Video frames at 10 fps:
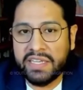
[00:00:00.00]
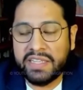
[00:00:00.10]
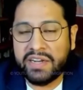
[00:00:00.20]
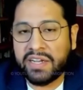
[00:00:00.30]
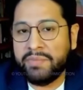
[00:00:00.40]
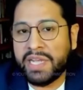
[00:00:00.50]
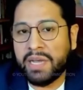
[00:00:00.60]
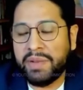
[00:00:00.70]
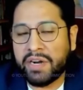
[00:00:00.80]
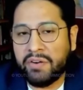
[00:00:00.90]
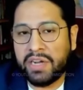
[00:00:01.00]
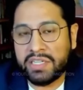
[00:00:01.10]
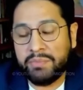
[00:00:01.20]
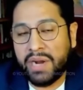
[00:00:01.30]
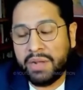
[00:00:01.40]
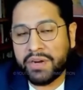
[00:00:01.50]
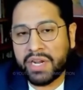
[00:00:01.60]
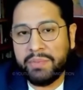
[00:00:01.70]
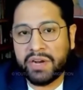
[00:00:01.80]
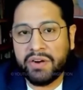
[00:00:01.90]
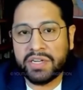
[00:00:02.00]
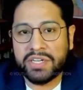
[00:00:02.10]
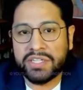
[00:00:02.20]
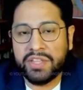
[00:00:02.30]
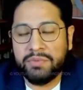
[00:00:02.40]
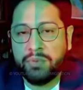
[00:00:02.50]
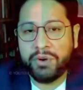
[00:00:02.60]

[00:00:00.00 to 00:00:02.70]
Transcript: that could be coming across, that probably are coming across our southern